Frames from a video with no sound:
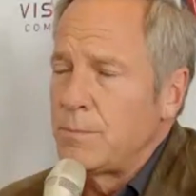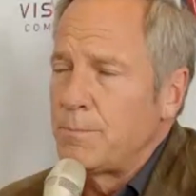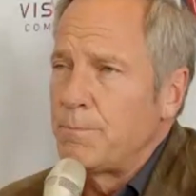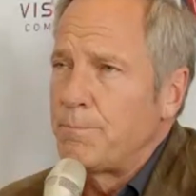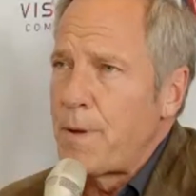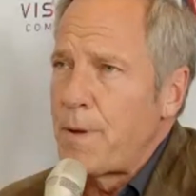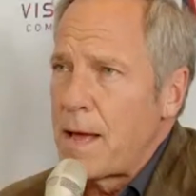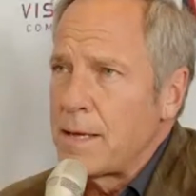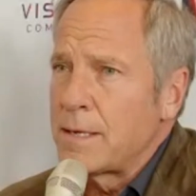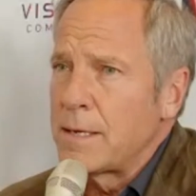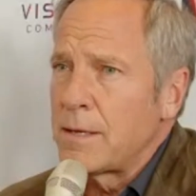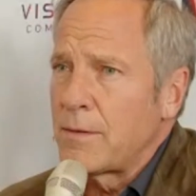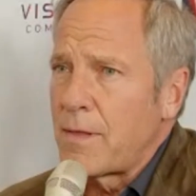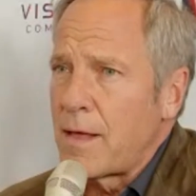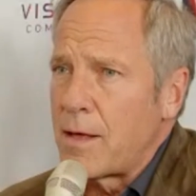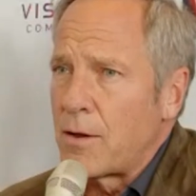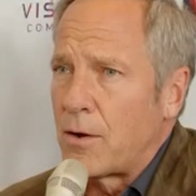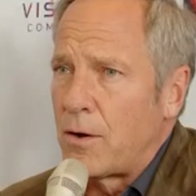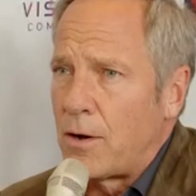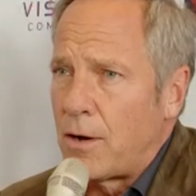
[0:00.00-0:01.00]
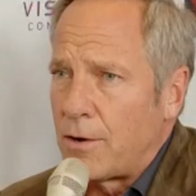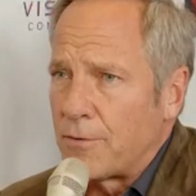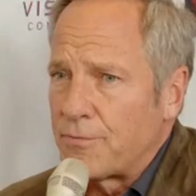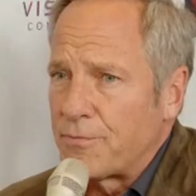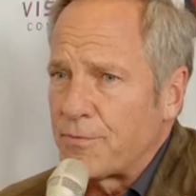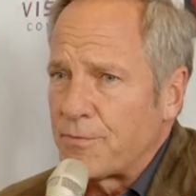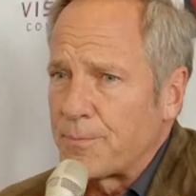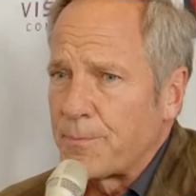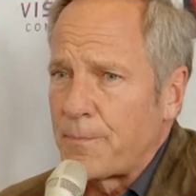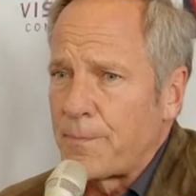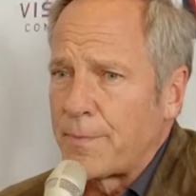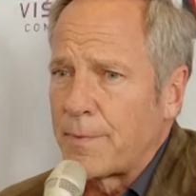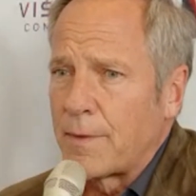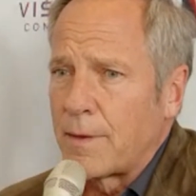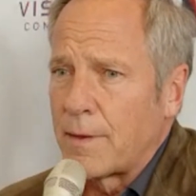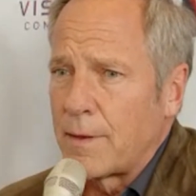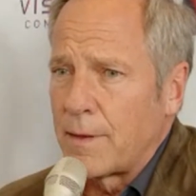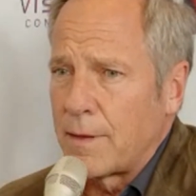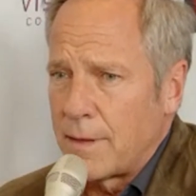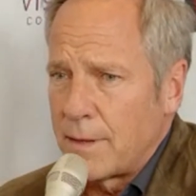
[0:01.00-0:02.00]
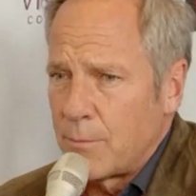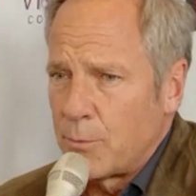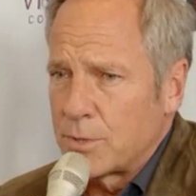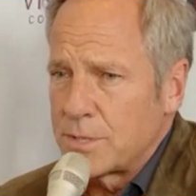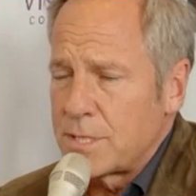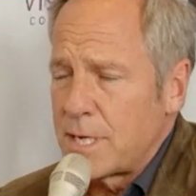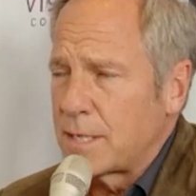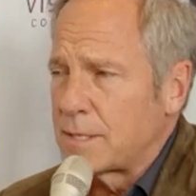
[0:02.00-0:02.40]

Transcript: paying that off, it will take